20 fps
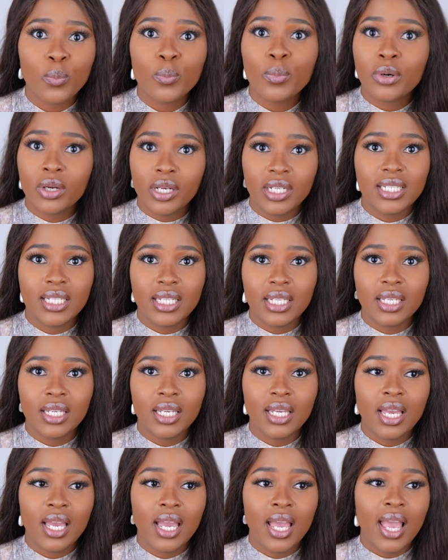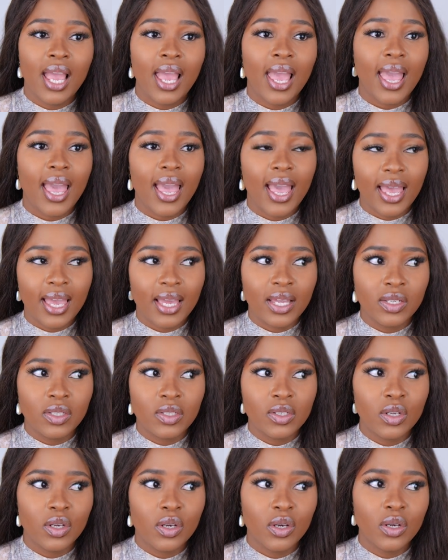pretty
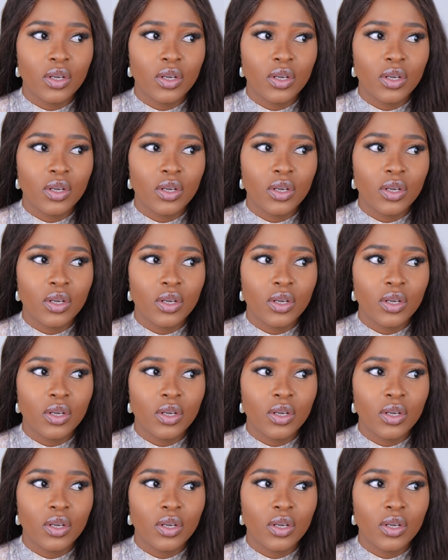and